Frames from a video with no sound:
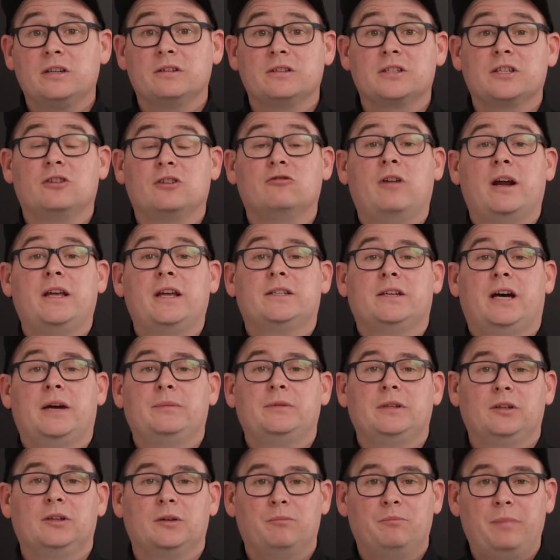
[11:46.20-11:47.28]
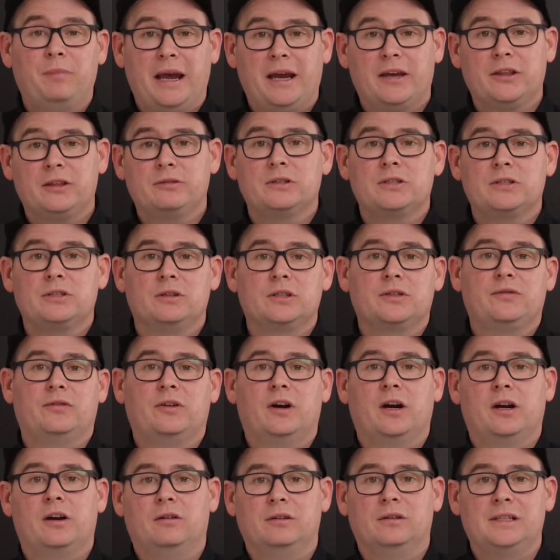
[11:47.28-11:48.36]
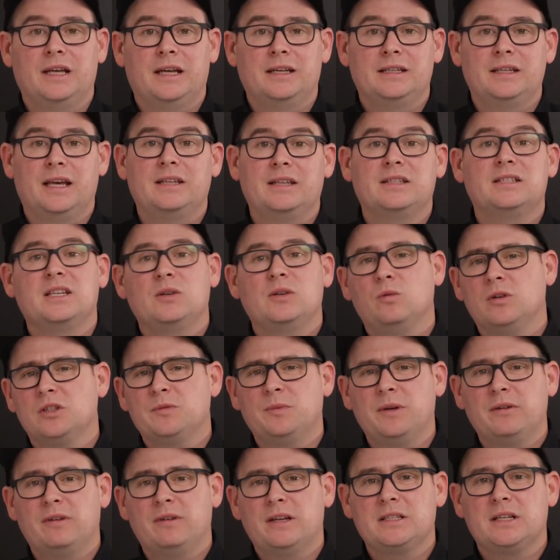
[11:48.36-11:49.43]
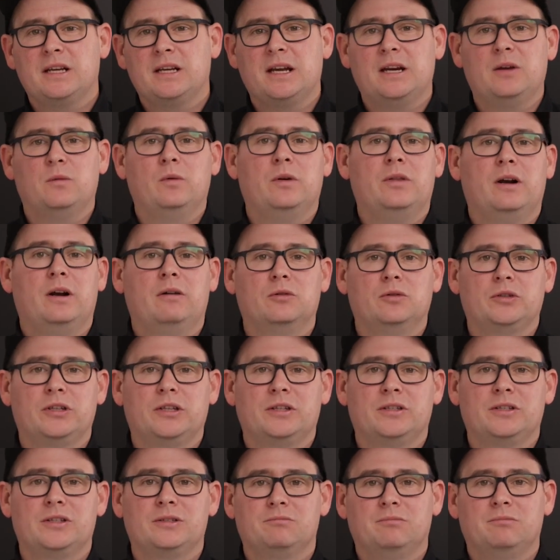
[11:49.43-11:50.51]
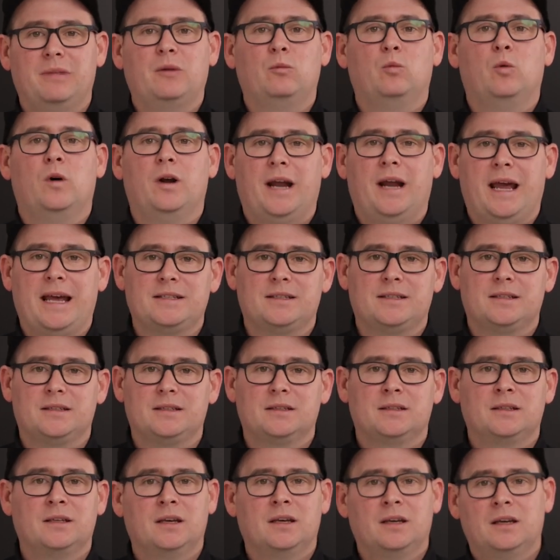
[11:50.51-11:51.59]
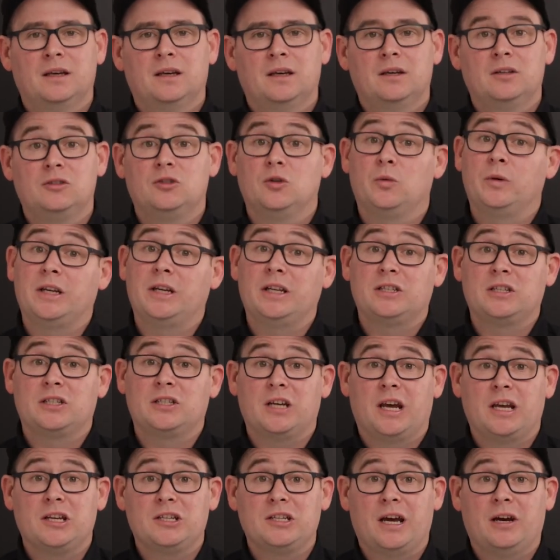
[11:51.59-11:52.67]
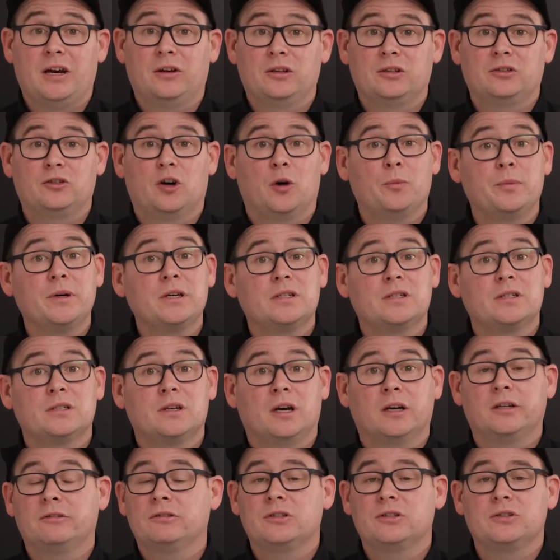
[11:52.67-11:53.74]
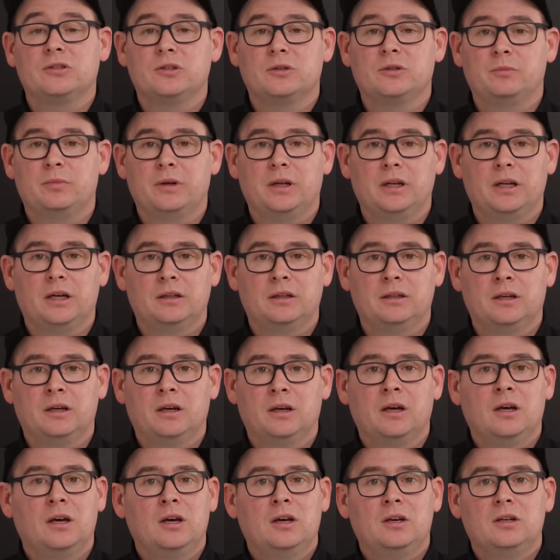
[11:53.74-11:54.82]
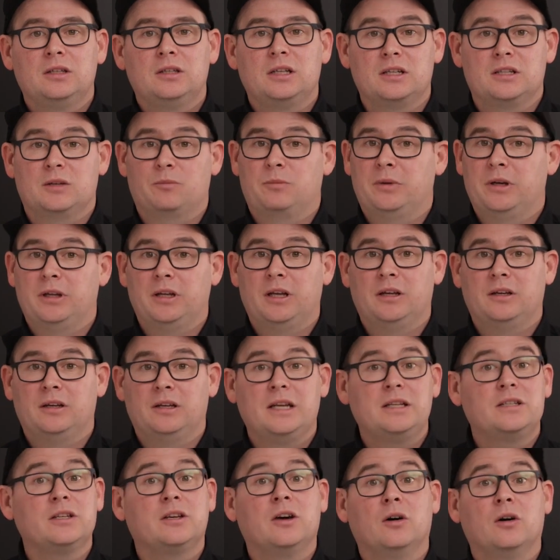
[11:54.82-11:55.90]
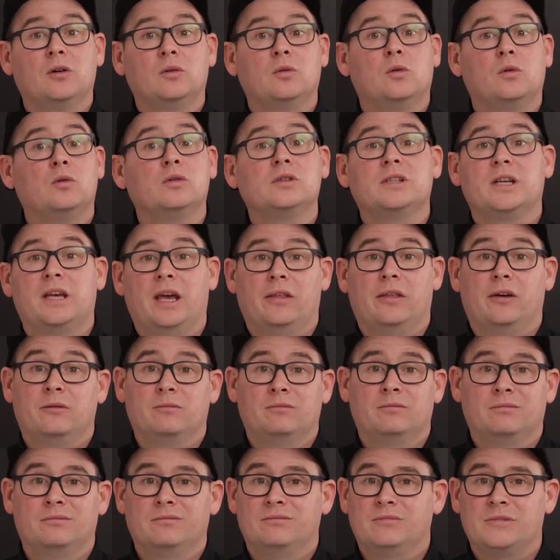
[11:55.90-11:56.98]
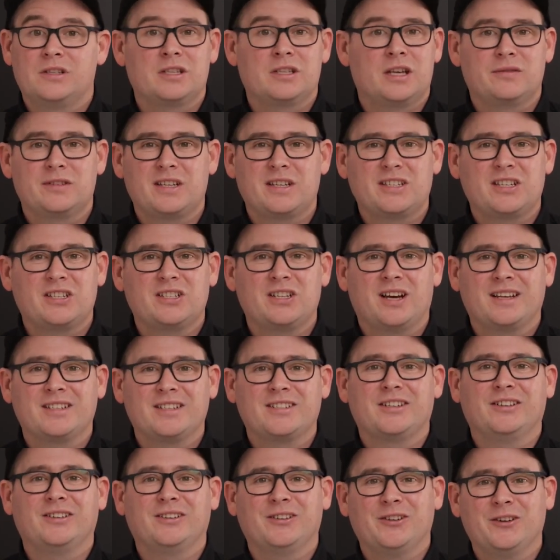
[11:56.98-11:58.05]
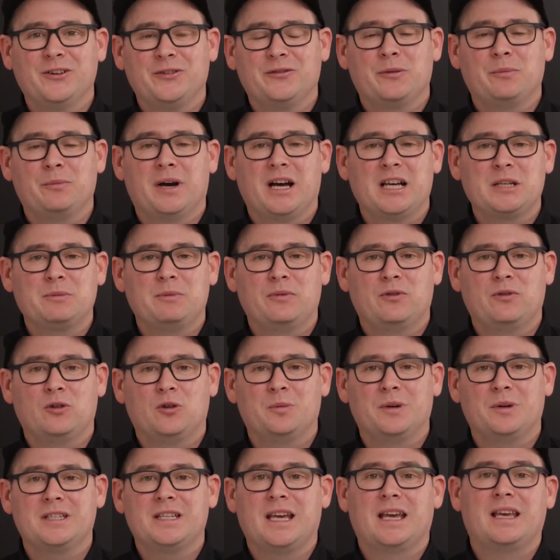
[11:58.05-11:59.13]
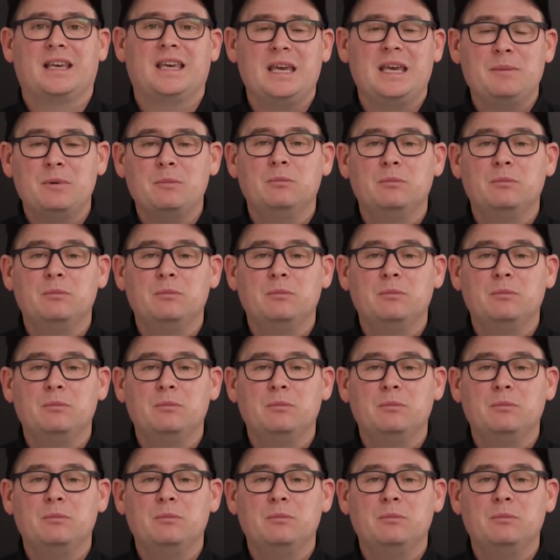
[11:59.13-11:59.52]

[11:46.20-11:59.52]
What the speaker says: a year is a great time to look back at the results for our content and see what's been resonating with our audience and what hasn't. Do we need to change out the topics under a certain pillar? Does a pillar need to go all together? This gives us a chance to learn from past performance and keep